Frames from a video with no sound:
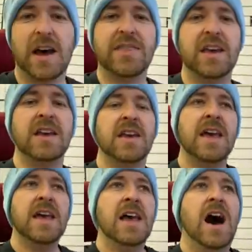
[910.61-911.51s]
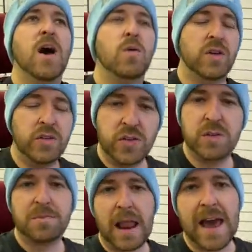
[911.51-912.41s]
I think I want to do
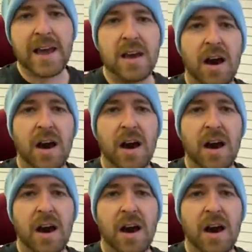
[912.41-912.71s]
them black.